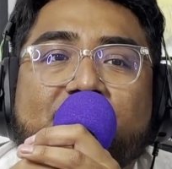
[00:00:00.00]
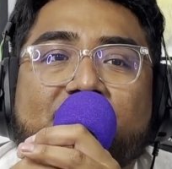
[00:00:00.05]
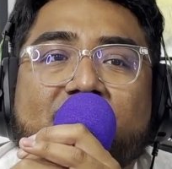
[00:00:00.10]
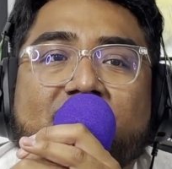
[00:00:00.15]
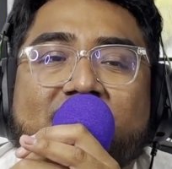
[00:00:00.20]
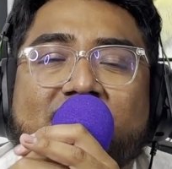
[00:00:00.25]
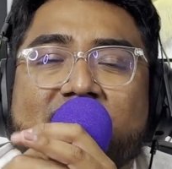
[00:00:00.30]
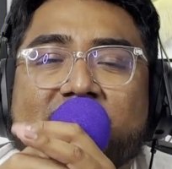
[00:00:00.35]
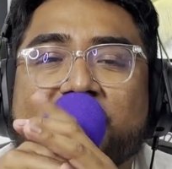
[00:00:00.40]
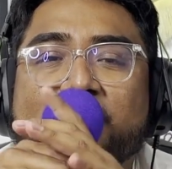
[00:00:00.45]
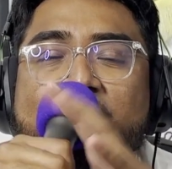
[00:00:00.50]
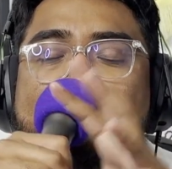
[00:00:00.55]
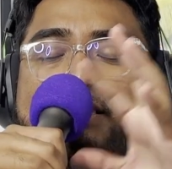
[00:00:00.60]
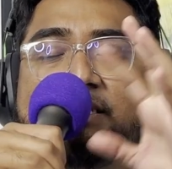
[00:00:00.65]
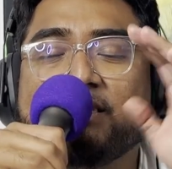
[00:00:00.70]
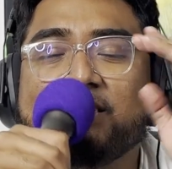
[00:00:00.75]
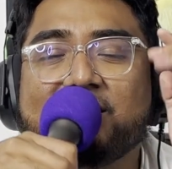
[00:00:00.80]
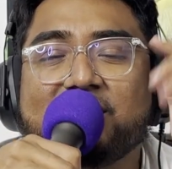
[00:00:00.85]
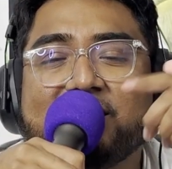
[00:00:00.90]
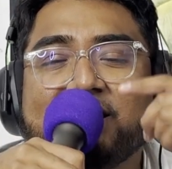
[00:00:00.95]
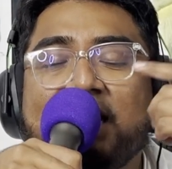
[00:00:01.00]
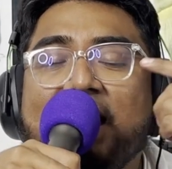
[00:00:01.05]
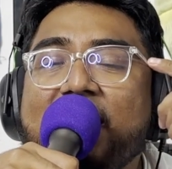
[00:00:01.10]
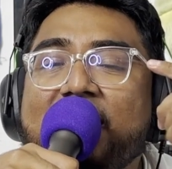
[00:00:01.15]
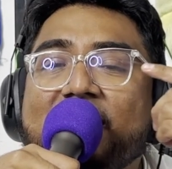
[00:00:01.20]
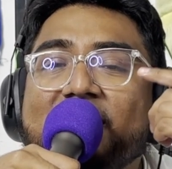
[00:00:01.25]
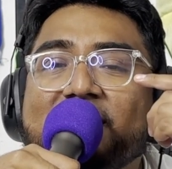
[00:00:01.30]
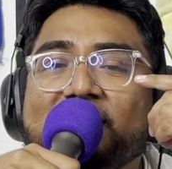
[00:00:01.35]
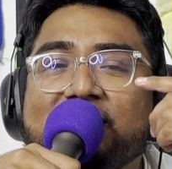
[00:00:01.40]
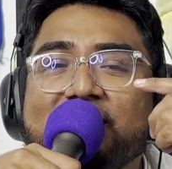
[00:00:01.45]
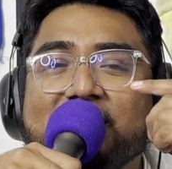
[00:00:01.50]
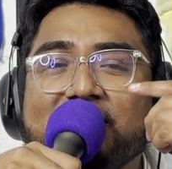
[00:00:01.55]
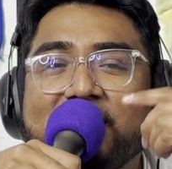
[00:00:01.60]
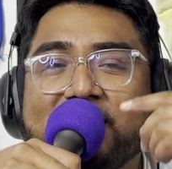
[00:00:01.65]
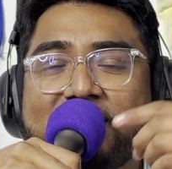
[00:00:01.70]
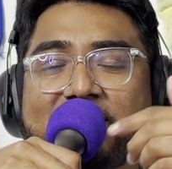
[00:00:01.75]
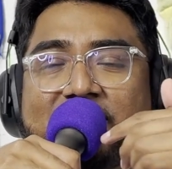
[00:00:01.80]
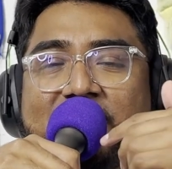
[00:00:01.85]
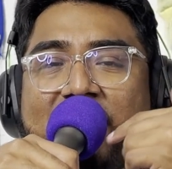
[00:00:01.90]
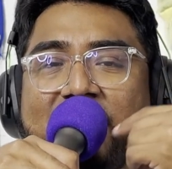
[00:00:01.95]
this change
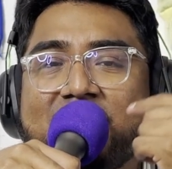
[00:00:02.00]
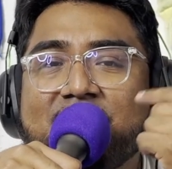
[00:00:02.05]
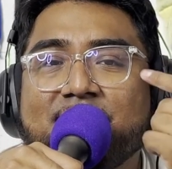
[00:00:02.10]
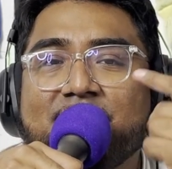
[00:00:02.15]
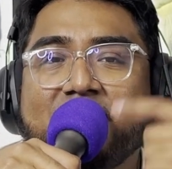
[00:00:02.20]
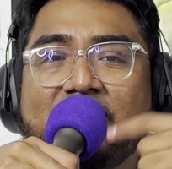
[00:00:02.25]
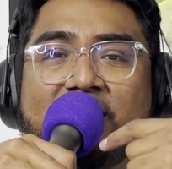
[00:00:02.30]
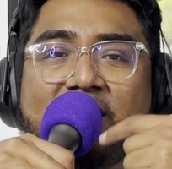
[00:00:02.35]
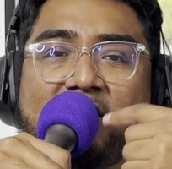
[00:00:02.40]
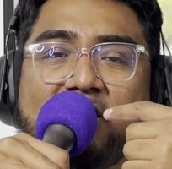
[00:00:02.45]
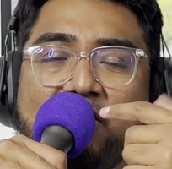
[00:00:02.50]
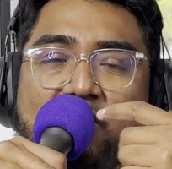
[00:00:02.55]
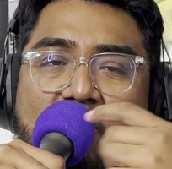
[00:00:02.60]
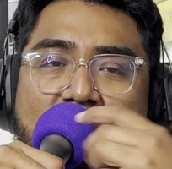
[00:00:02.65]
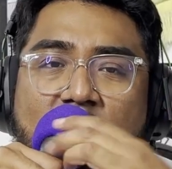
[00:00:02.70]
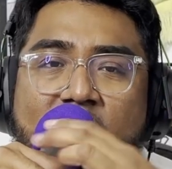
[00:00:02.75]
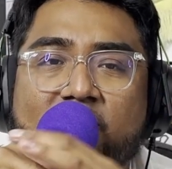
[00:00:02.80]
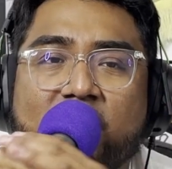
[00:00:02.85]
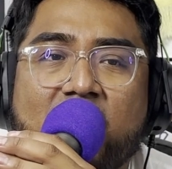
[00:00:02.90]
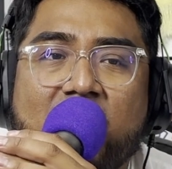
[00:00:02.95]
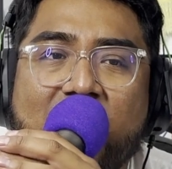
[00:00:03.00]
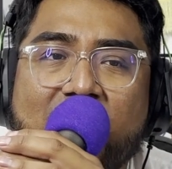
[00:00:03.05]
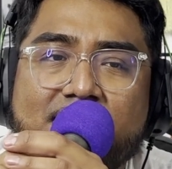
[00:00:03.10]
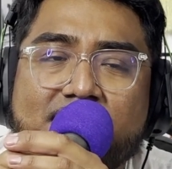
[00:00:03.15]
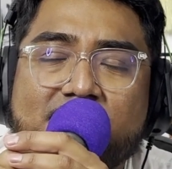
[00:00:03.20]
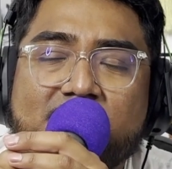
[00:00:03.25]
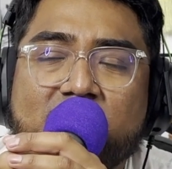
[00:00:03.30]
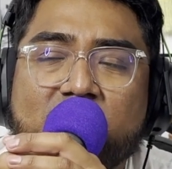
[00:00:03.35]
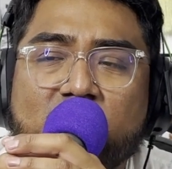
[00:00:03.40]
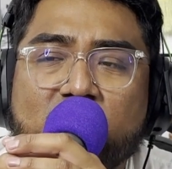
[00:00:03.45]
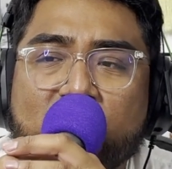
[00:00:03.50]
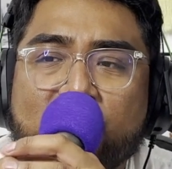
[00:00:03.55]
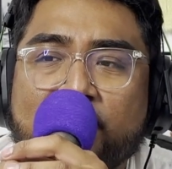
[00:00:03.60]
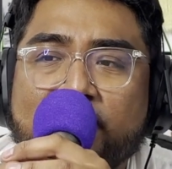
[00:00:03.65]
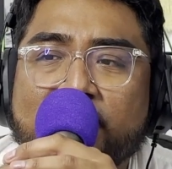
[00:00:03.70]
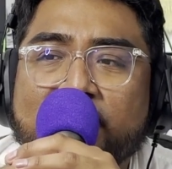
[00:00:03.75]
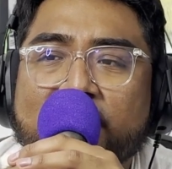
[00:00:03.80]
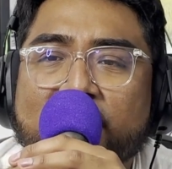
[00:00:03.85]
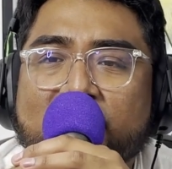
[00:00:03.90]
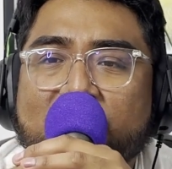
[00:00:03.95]
is kind of being overhyped a little
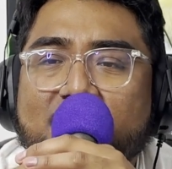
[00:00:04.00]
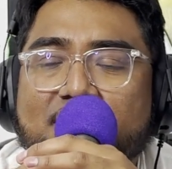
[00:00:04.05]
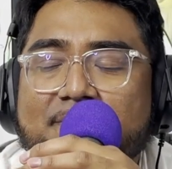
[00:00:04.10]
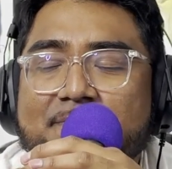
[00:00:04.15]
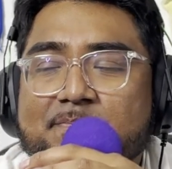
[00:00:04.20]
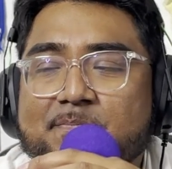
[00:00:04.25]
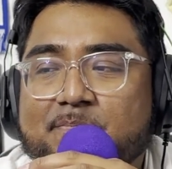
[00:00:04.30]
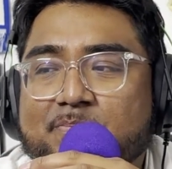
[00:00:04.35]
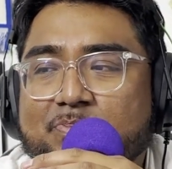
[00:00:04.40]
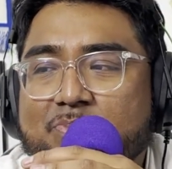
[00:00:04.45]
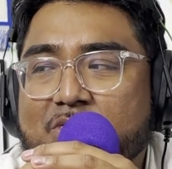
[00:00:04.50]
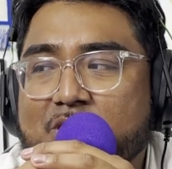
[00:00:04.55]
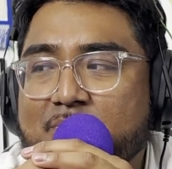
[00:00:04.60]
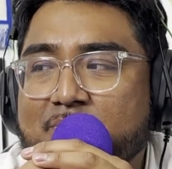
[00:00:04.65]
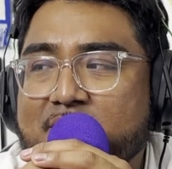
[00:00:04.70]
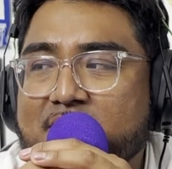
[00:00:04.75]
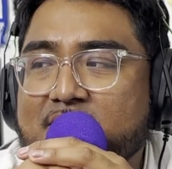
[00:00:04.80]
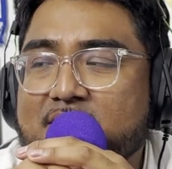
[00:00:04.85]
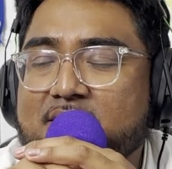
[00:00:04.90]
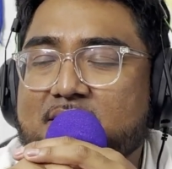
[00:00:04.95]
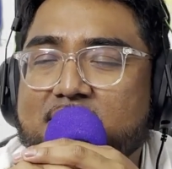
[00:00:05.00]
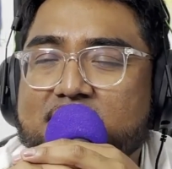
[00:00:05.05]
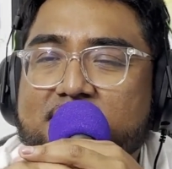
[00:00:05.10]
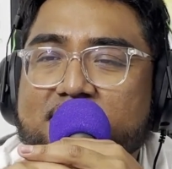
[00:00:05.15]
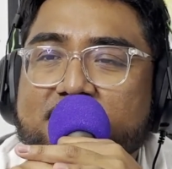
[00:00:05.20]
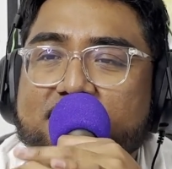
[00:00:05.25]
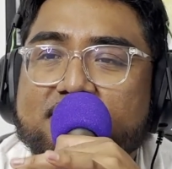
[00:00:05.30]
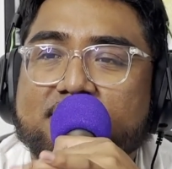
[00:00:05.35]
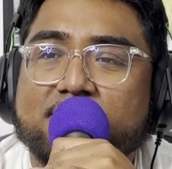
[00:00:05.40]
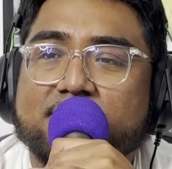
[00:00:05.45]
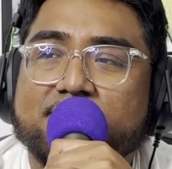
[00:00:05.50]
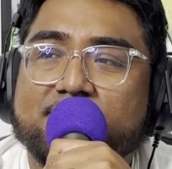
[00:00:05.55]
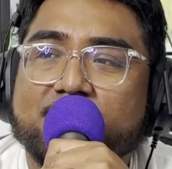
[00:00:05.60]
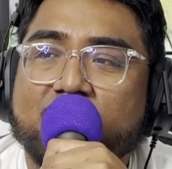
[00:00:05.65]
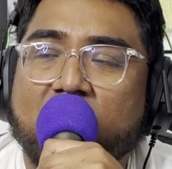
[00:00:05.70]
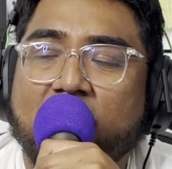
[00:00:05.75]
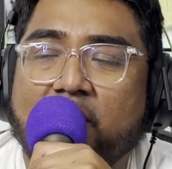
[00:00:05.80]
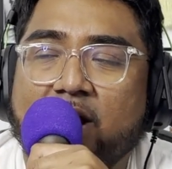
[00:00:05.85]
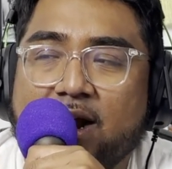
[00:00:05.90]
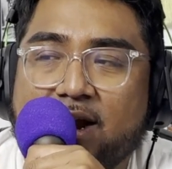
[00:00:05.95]
bit because,
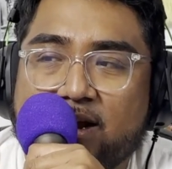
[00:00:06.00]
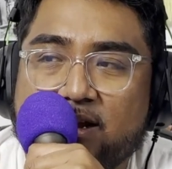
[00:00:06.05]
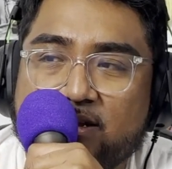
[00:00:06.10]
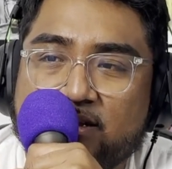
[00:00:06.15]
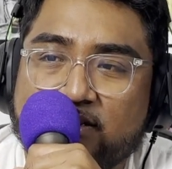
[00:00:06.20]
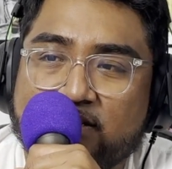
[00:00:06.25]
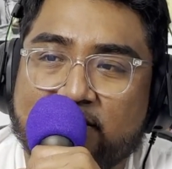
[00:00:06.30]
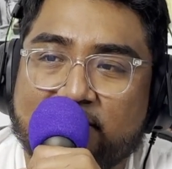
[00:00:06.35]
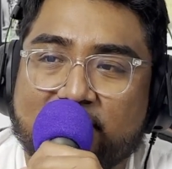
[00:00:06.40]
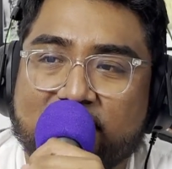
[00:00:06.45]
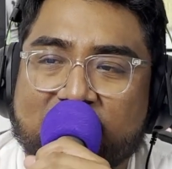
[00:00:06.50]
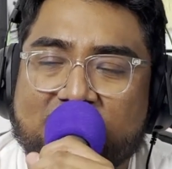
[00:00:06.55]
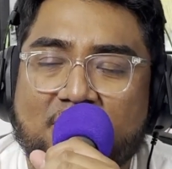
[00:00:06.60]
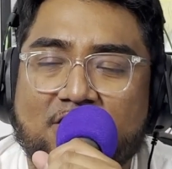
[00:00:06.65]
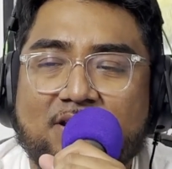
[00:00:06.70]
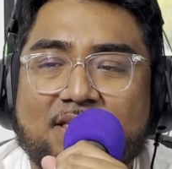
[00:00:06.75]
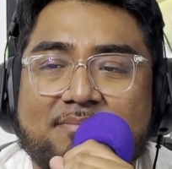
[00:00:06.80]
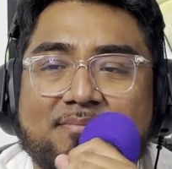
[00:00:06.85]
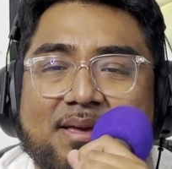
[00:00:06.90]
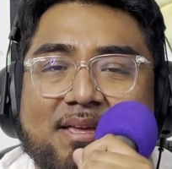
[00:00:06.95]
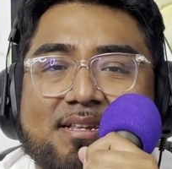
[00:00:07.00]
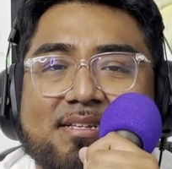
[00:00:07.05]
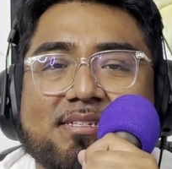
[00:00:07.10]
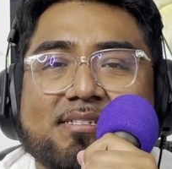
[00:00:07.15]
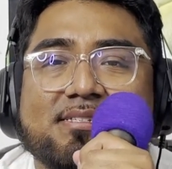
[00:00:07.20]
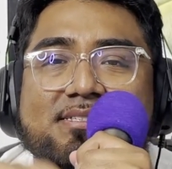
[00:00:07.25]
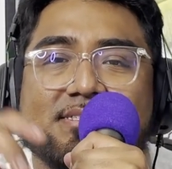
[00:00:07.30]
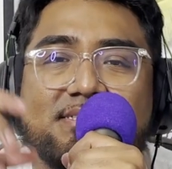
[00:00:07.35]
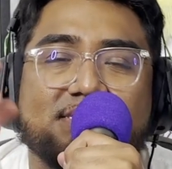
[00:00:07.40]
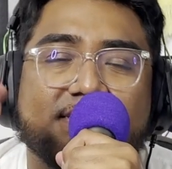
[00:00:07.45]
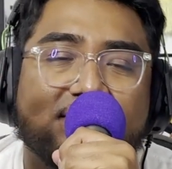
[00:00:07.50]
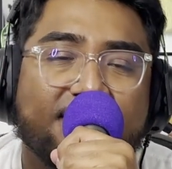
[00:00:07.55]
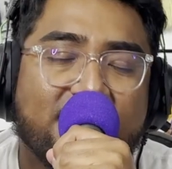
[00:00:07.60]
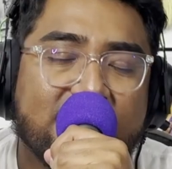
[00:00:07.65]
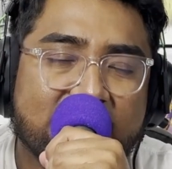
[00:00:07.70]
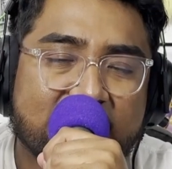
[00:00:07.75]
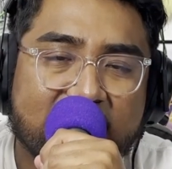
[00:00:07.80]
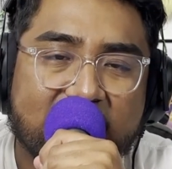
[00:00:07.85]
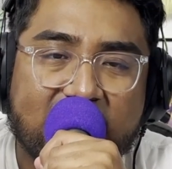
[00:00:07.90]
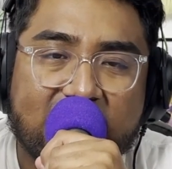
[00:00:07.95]
all right, Raul Jimenez
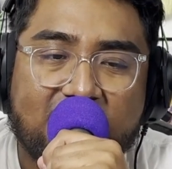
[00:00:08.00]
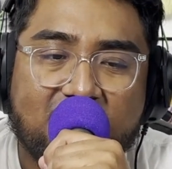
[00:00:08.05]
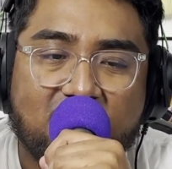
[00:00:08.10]
isn't getting